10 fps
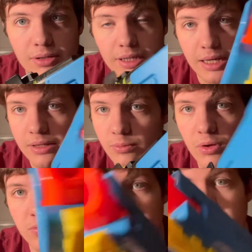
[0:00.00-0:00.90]
It
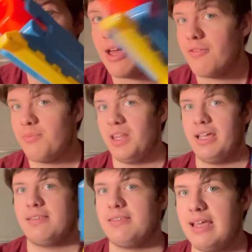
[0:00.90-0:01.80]
won't shimmy out of
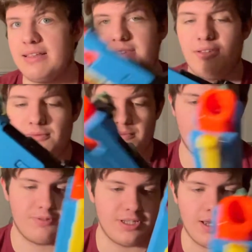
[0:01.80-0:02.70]
place, as you
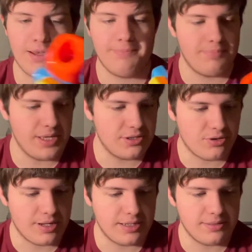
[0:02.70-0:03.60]
saw me
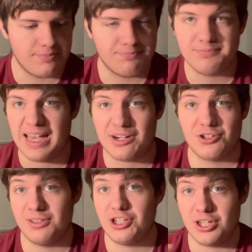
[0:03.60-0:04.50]
trying to
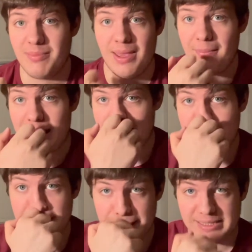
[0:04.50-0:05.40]
actually shimmy it back
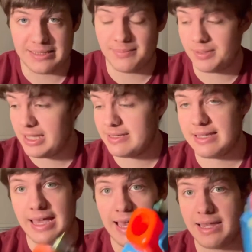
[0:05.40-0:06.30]
into the place
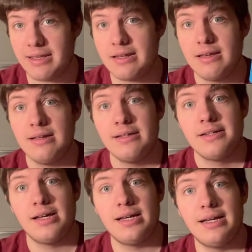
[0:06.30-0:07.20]
I had it.
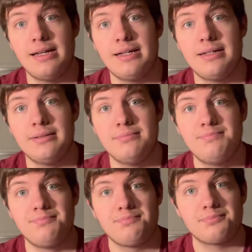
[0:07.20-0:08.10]

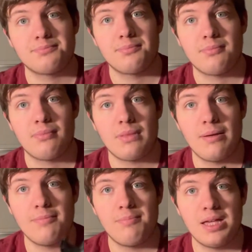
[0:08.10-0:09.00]
But
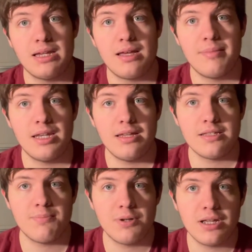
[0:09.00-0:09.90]
I mean, it's
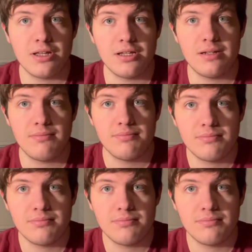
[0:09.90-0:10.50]
a pretty good